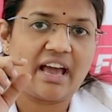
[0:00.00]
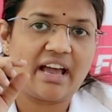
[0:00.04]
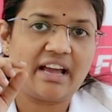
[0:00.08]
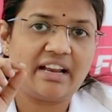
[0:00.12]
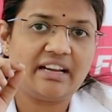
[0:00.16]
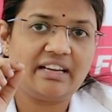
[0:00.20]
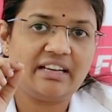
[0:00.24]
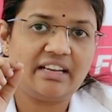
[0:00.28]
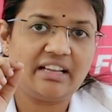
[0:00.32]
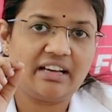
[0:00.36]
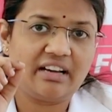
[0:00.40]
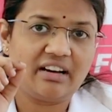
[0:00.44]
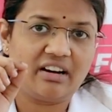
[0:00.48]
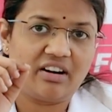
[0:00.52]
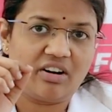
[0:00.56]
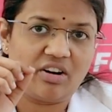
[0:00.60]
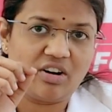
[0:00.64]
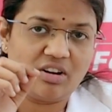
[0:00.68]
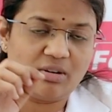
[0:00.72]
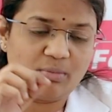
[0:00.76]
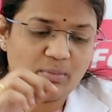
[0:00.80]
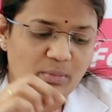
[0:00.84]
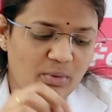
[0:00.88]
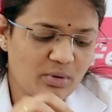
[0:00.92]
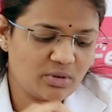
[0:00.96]
and
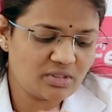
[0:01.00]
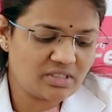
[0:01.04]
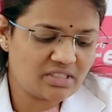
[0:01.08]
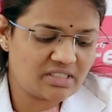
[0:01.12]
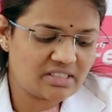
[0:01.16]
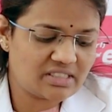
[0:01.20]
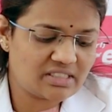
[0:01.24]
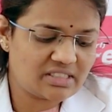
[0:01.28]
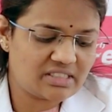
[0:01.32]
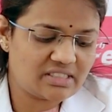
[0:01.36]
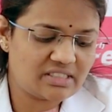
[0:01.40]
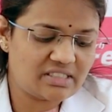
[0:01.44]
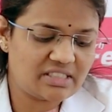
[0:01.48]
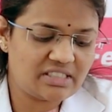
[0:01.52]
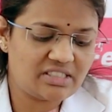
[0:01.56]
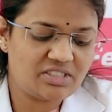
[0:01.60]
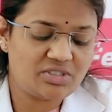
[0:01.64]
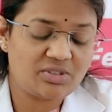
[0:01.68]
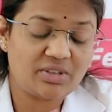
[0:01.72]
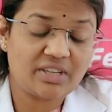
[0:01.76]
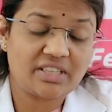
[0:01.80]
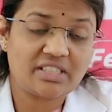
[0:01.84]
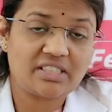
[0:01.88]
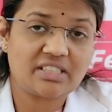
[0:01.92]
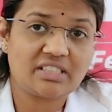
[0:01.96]
almost
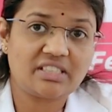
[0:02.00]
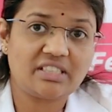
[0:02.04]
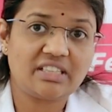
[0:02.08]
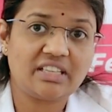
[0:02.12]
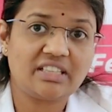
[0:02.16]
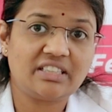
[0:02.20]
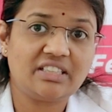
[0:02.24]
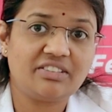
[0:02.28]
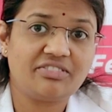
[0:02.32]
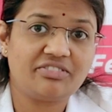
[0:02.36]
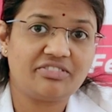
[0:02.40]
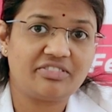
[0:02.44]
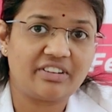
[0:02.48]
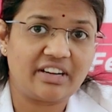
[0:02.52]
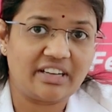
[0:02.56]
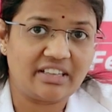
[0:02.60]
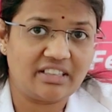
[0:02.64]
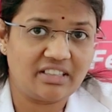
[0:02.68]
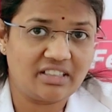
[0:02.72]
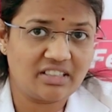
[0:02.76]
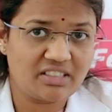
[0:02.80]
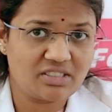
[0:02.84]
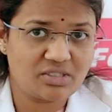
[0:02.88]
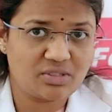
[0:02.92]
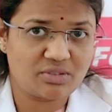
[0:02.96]
situated near the
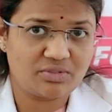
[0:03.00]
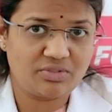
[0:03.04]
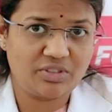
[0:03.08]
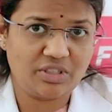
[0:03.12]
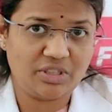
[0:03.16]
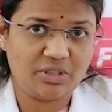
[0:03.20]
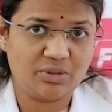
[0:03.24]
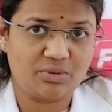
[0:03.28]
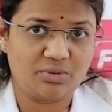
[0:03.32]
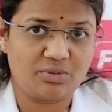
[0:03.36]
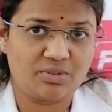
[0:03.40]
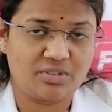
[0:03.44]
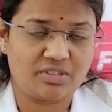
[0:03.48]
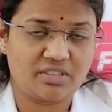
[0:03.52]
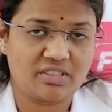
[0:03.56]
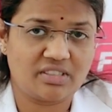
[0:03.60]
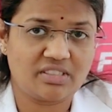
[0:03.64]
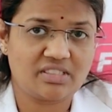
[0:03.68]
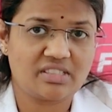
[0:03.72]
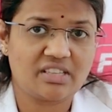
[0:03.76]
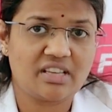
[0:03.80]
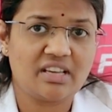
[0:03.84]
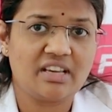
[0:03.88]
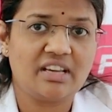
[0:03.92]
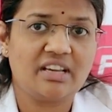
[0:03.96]
fundus of the
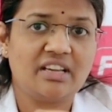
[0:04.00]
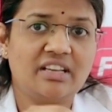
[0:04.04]
uterus